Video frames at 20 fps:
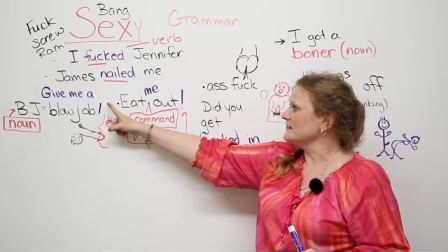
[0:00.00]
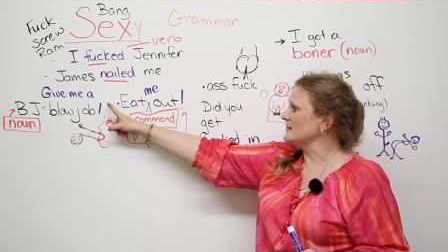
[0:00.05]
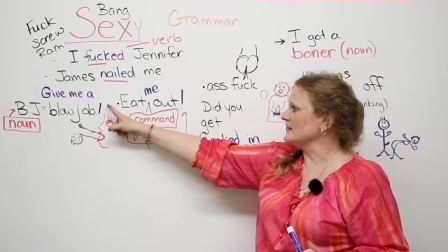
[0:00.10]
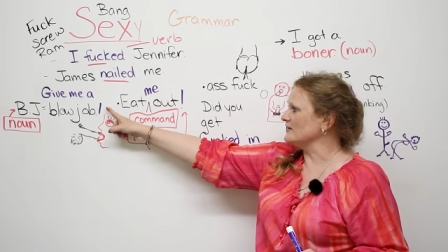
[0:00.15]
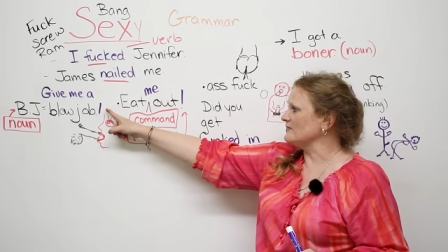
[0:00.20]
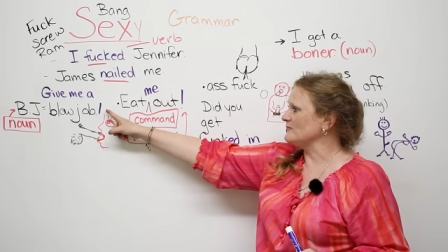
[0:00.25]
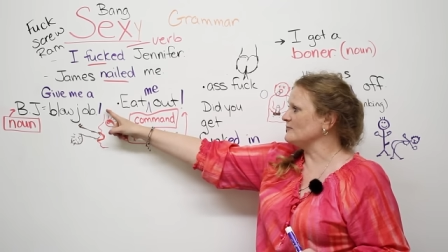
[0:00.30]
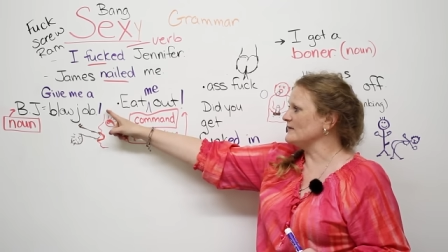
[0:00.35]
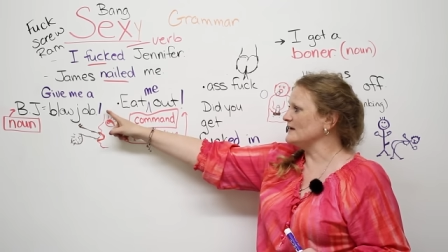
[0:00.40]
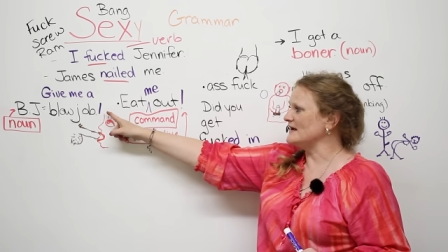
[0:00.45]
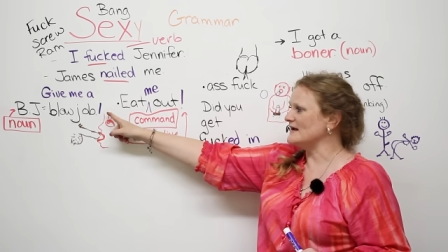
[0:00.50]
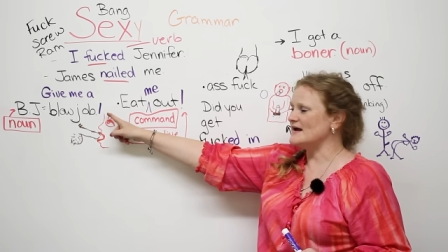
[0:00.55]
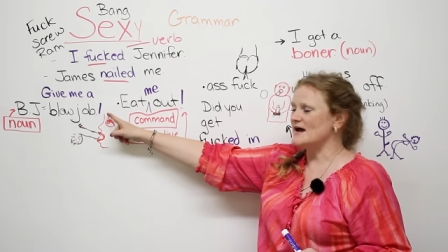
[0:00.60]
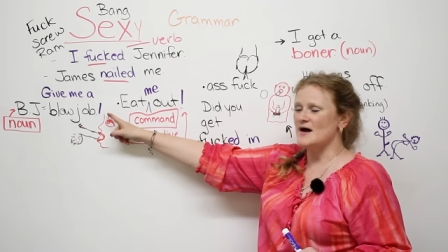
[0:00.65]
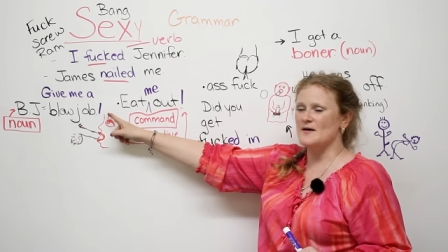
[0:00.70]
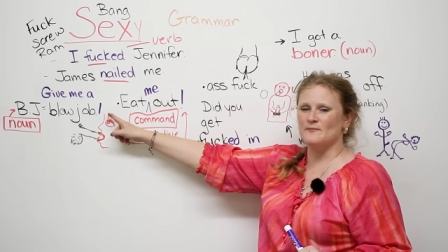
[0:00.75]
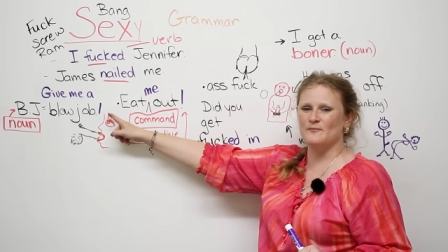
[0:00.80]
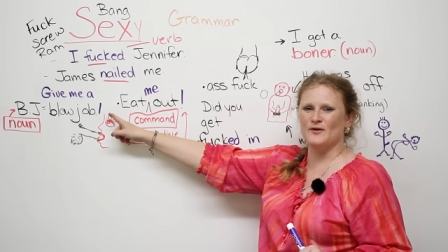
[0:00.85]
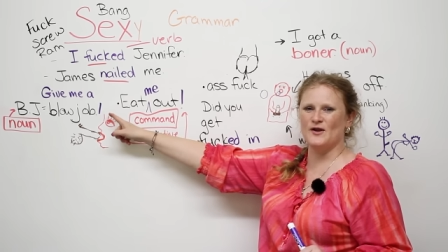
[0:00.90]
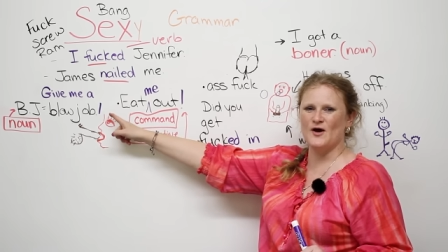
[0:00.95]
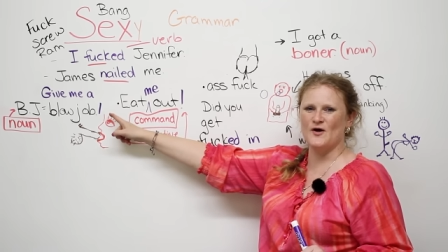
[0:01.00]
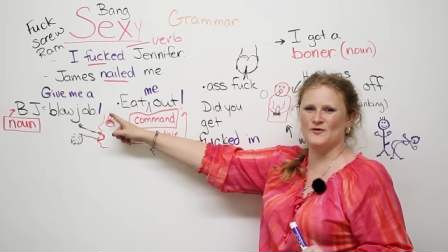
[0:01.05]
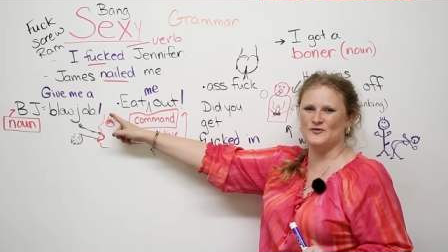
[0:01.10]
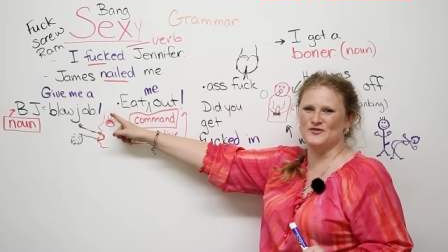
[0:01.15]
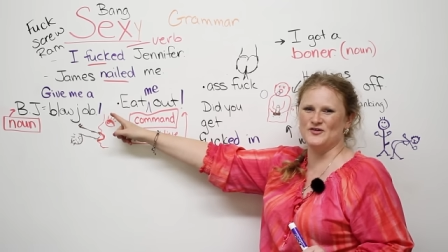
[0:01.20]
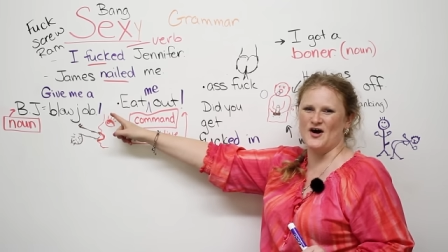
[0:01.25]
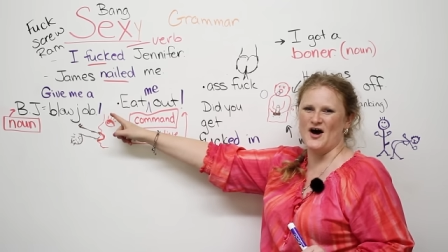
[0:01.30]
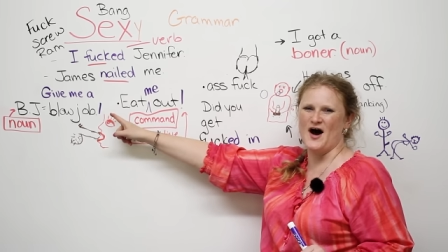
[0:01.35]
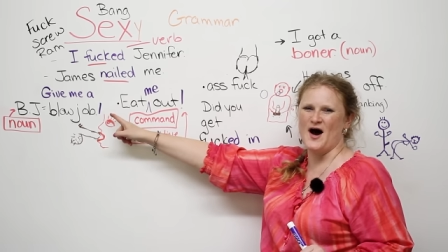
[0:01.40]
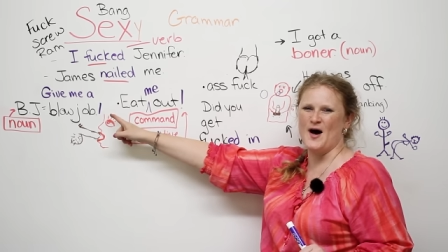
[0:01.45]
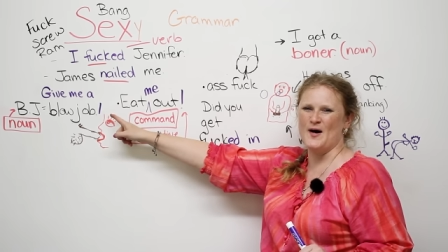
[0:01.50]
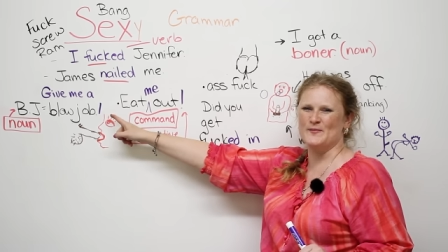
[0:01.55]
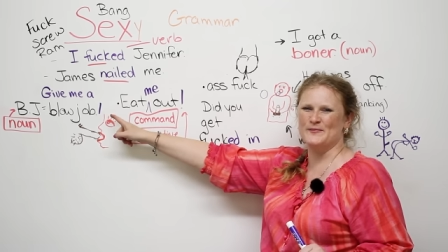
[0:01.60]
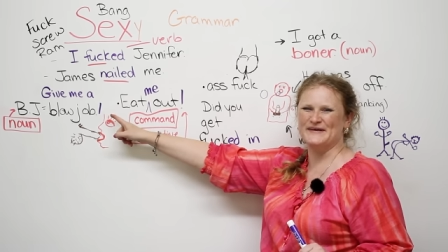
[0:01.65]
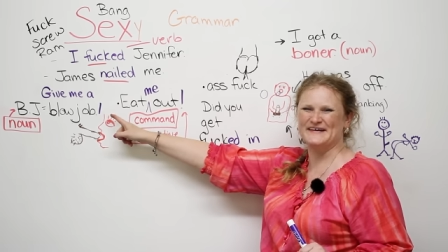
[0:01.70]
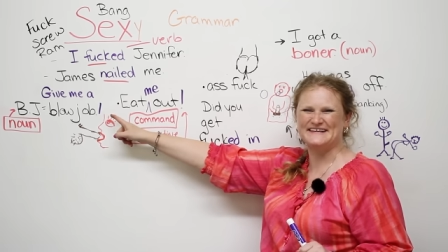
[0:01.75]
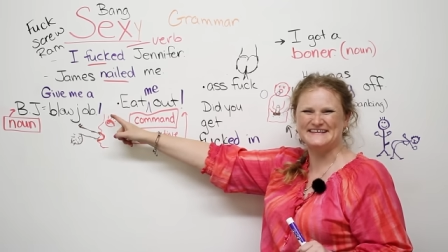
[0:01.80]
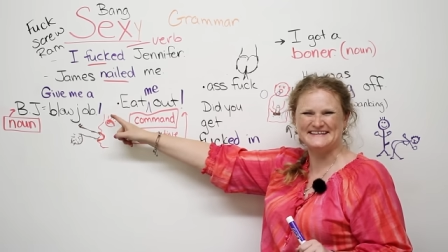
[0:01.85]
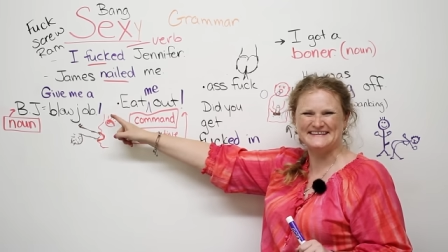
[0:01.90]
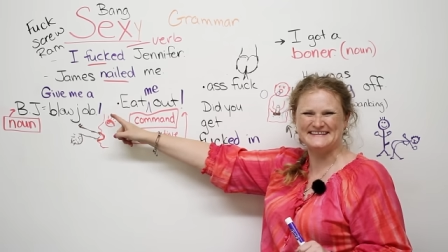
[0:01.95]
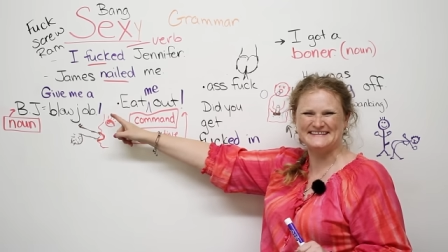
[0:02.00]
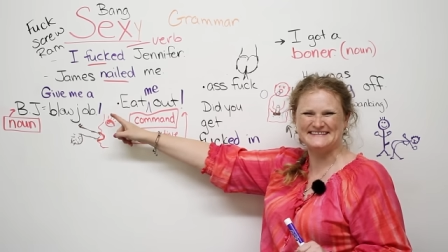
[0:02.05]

Give me a blowjob.